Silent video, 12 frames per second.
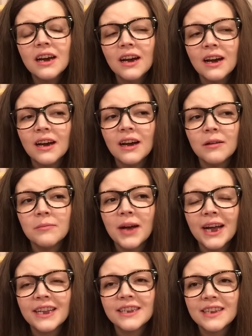um,
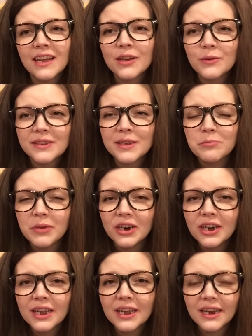I could tell it was a
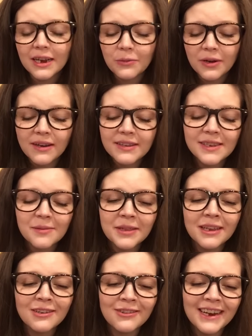book and I wanted
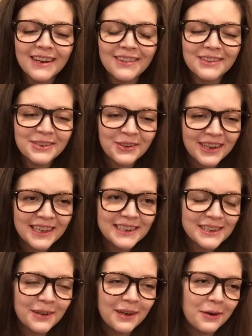something to read on the
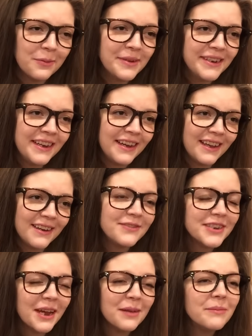toilet, so I opened it ahead
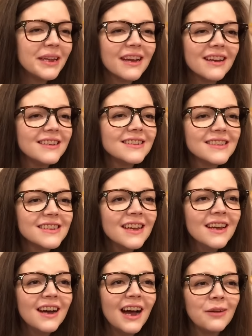of time because
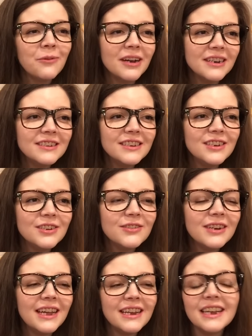I wanted
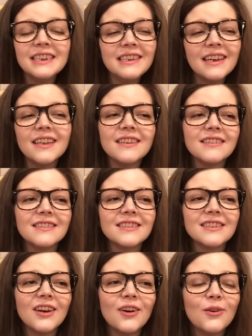to, and I did.
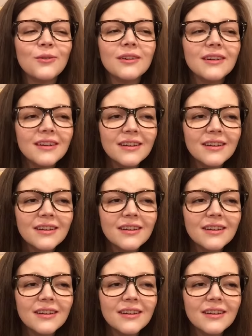So,